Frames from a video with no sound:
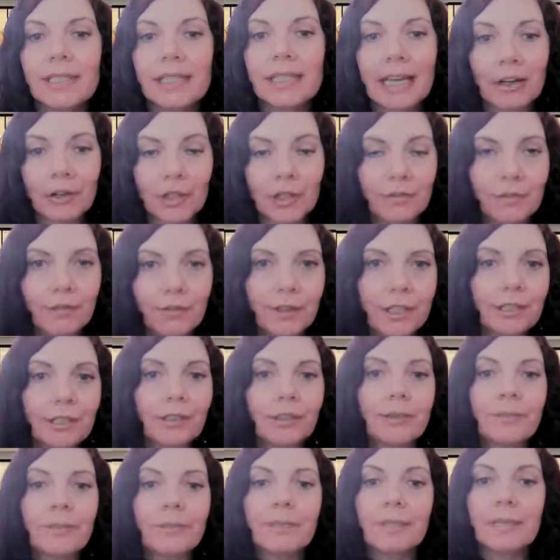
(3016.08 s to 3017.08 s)
see how you
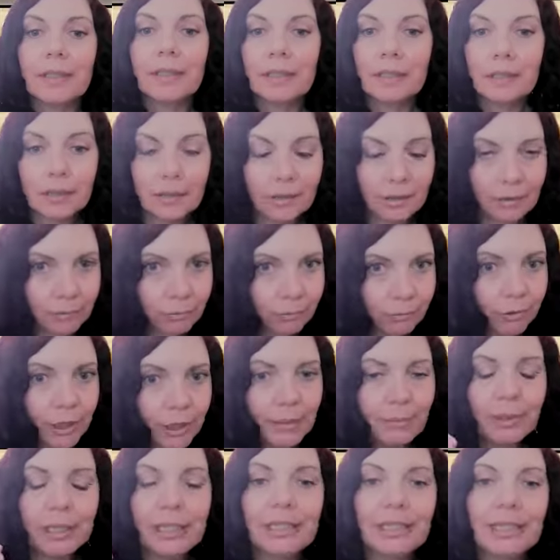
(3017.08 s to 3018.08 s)
feel,
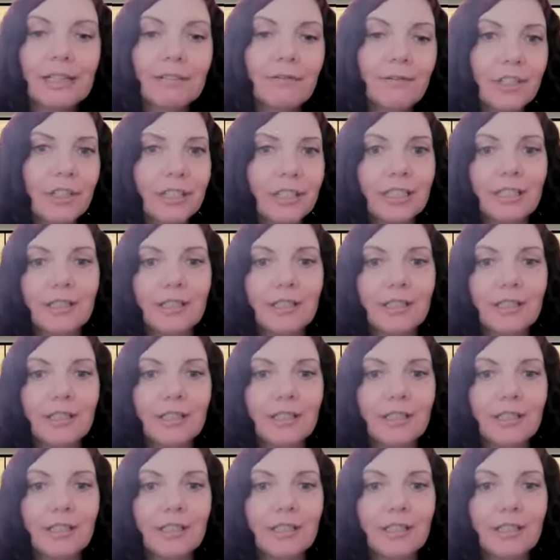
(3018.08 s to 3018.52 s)
repeat if you